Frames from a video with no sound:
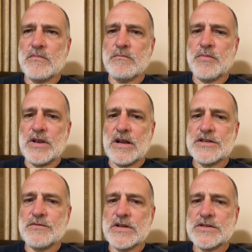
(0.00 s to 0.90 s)
pretty
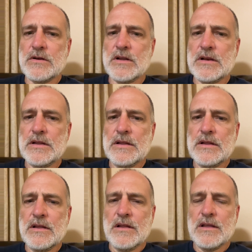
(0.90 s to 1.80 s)
nice restaurant.
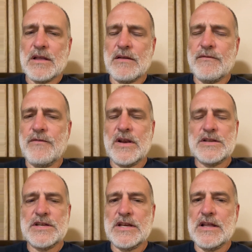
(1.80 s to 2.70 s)
Got
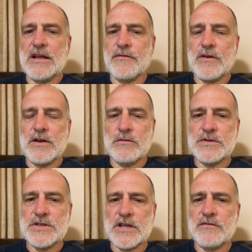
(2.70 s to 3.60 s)
fettuccine alfredo with
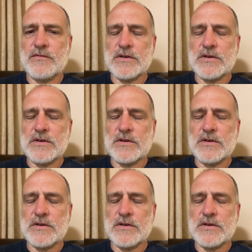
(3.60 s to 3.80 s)
chicken.